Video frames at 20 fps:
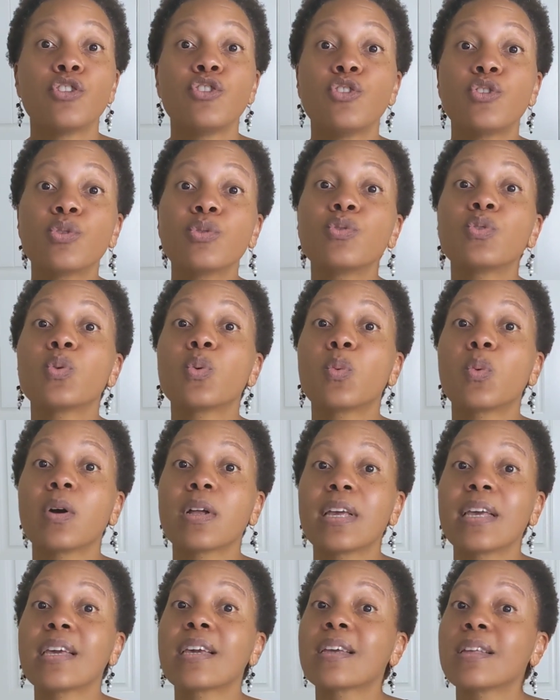due to
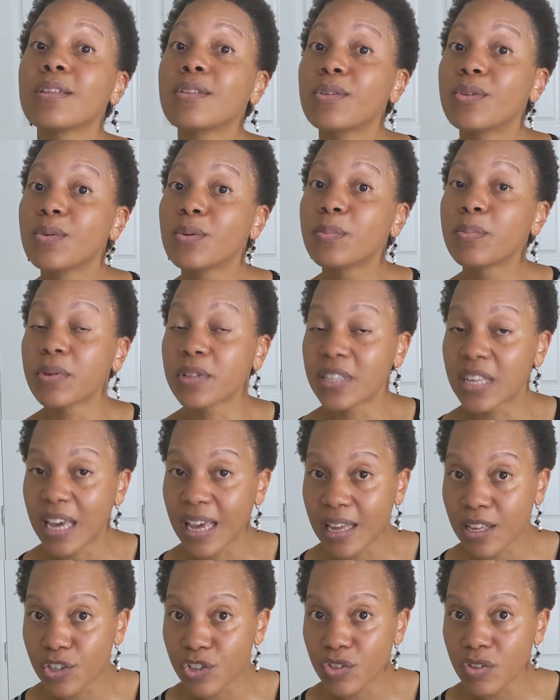what it could do
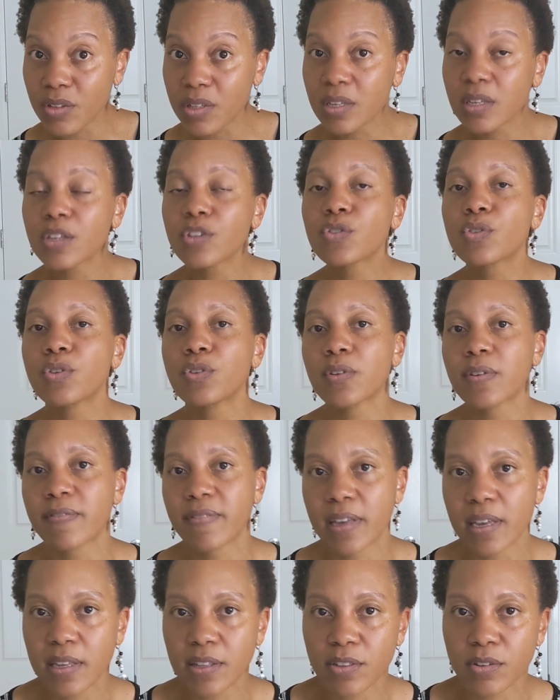potentially to your
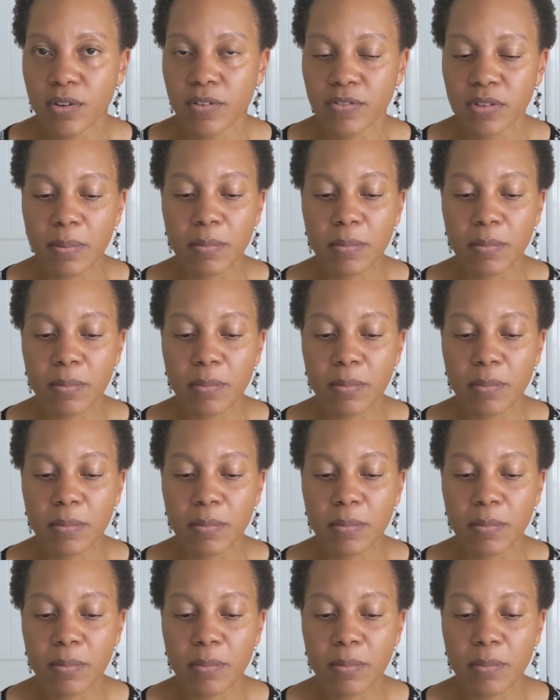vagus nerve.